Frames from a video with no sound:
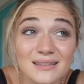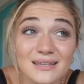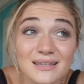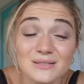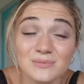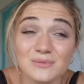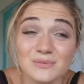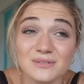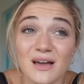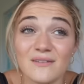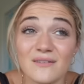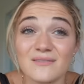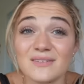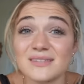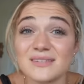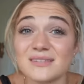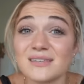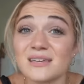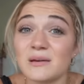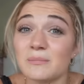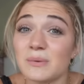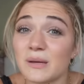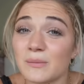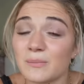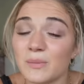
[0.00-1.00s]
and this was
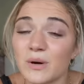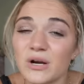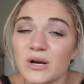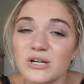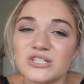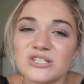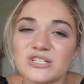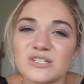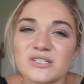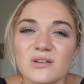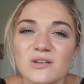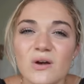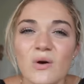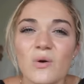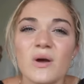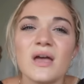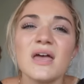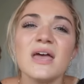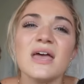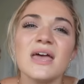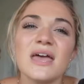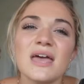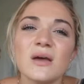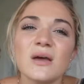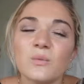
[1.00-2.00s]
obviously a big purchase. So,
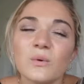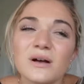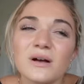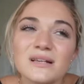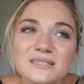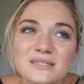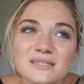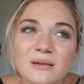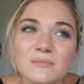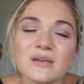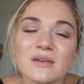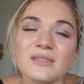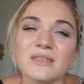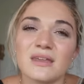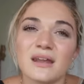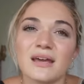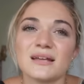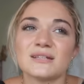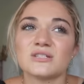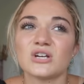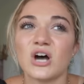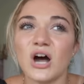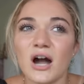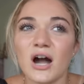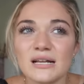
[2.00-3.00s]
it was something something that I
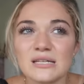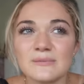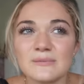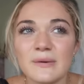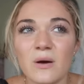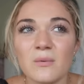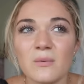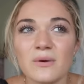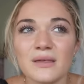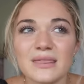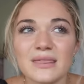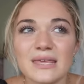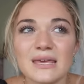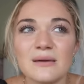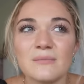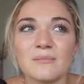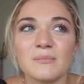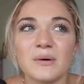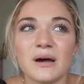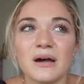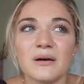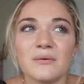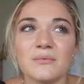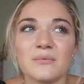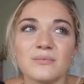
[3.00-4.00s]
talked about with him,
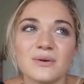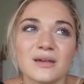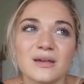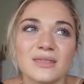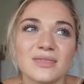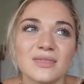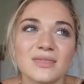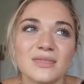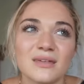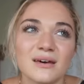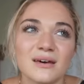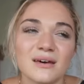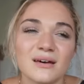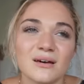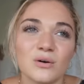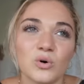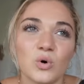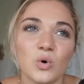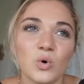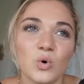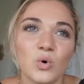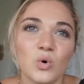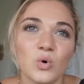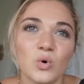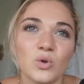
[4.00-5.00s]
but with the
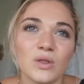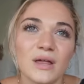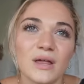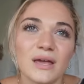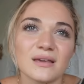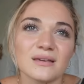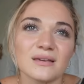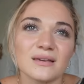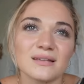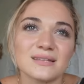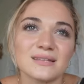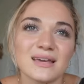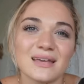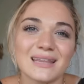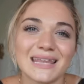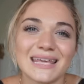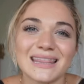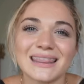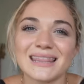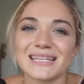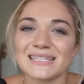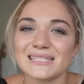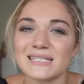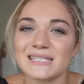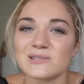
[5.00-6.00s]
whole like intent,
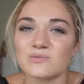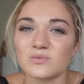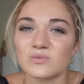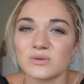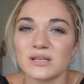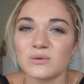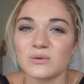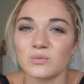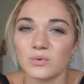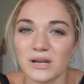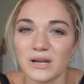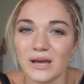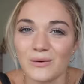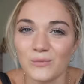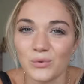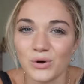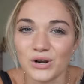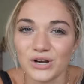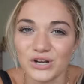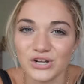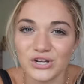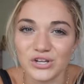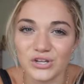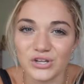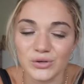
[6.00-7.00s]
like this is really what I want
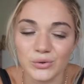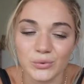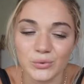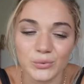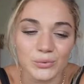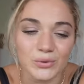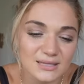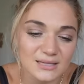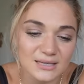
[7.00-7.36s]
to do.